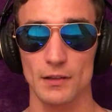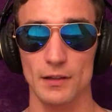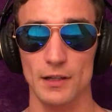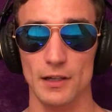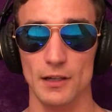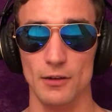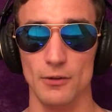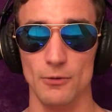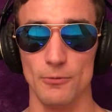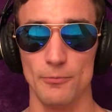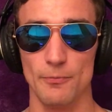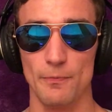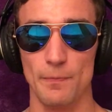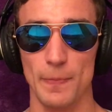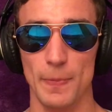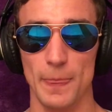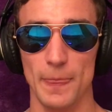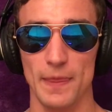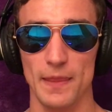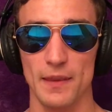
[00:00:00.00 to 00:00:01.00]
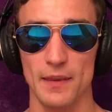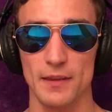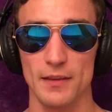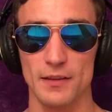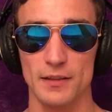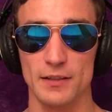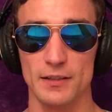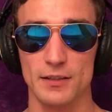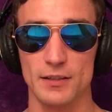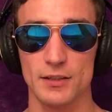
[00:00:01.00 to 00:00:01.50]
Now,
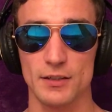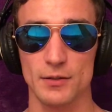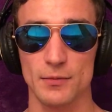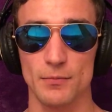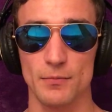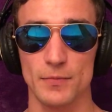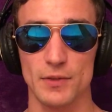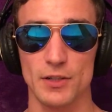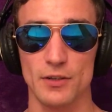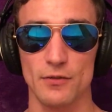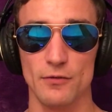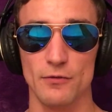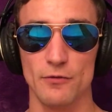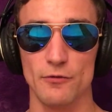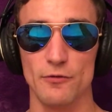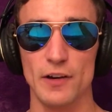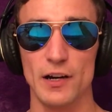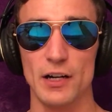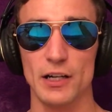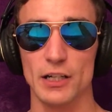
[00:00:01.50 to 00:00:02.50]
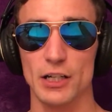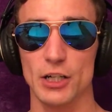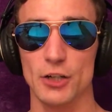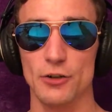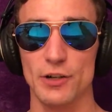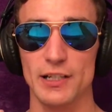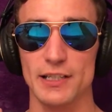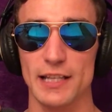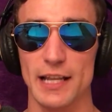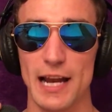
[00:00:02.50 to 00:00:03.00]
to varying degrees,